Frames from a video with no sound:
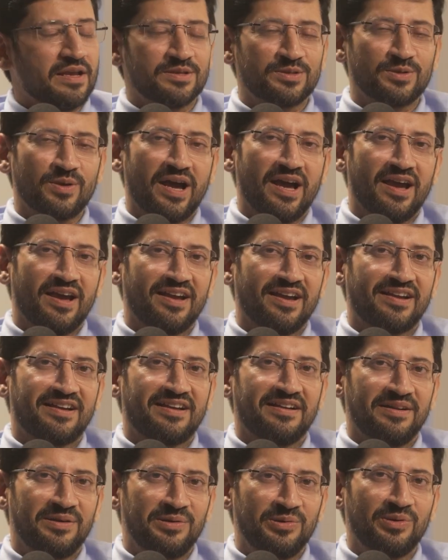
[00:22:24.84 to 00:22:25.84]
So I
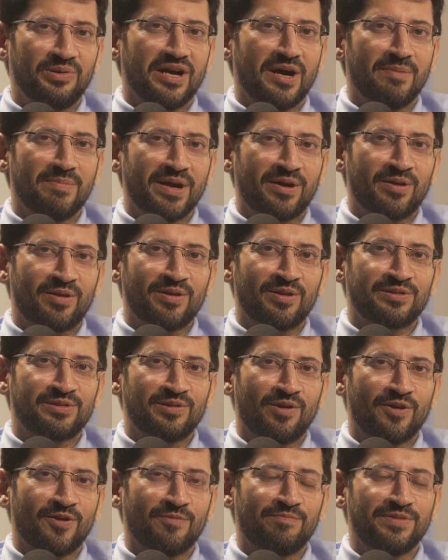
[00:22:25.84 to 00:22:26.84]
do come across a
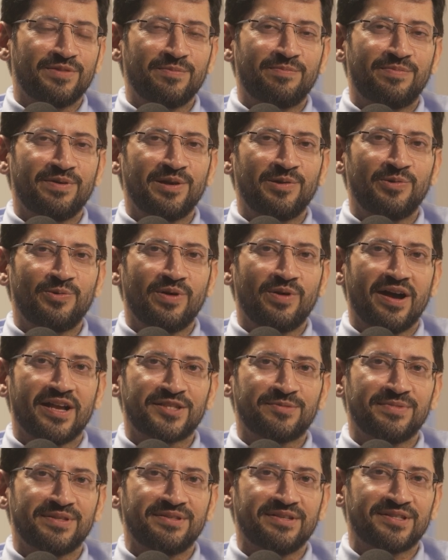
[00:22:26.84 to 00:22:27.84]
lot of people who
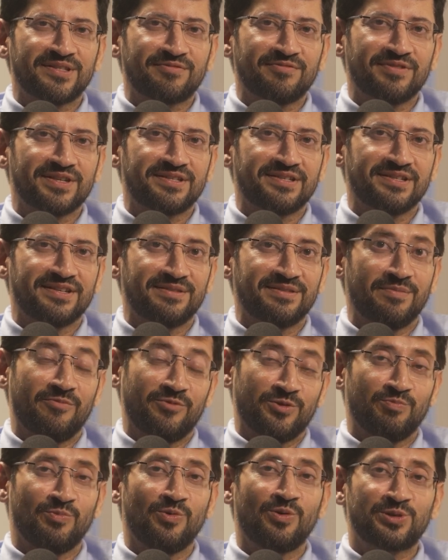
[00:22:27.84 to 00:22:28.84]
ask me this question,
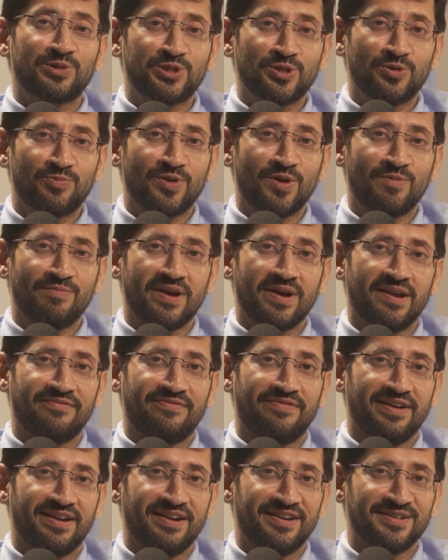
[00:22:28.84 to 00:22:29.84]
more so from my
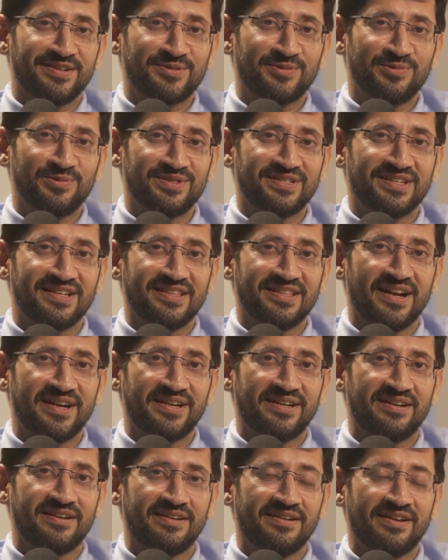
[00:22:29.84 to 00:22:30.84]
friends who say
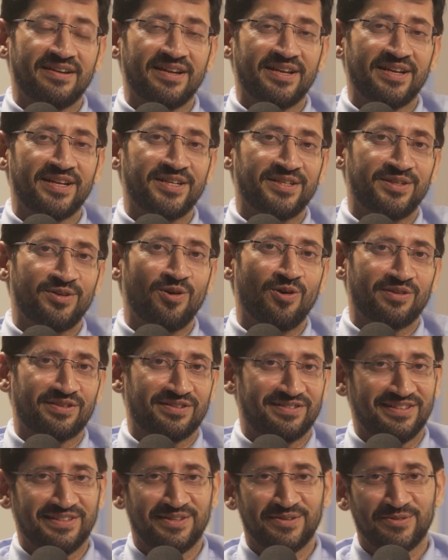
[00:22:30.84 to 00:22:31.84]
that, hey doc,
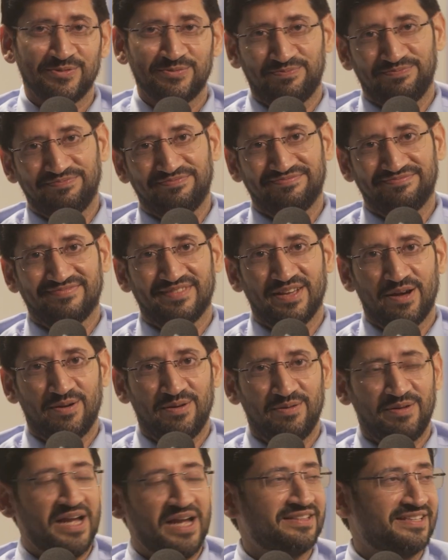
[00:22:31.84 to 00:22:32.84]

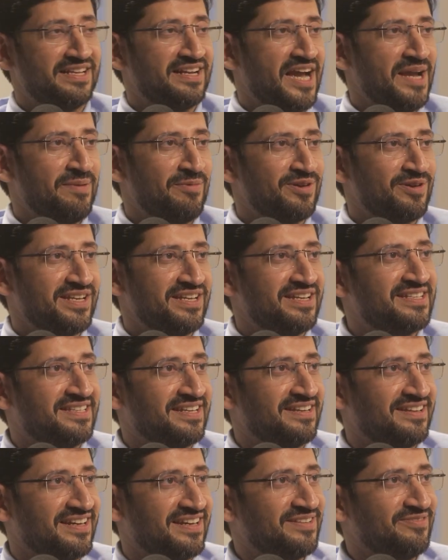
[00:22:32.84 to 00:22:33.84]
I think I'm on
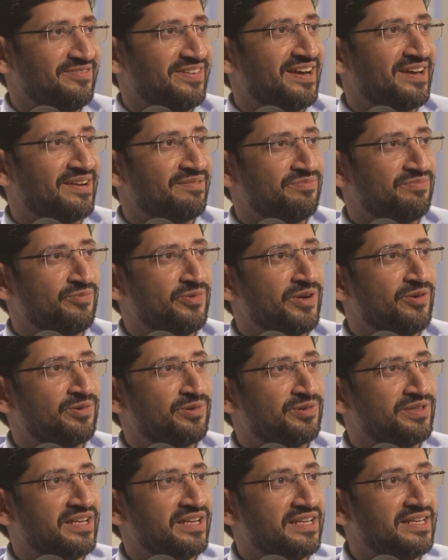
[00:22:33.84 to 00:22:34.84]
e-cigarette. We are moving
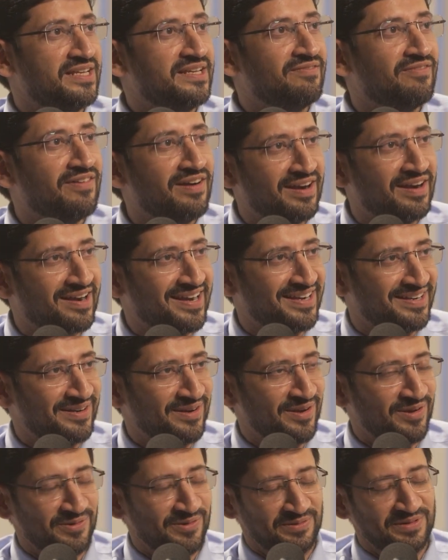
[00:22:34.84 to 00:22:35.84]
on to the e-world right
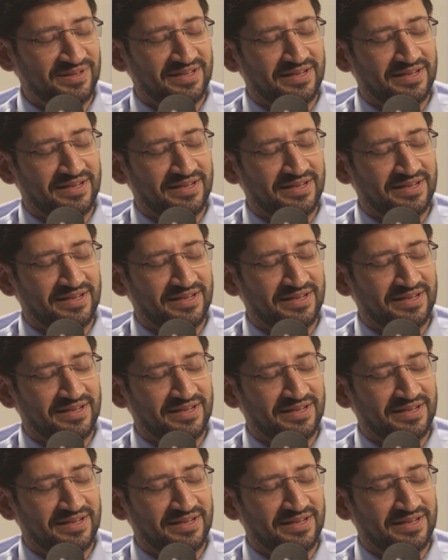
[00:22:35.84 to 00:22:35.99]
now.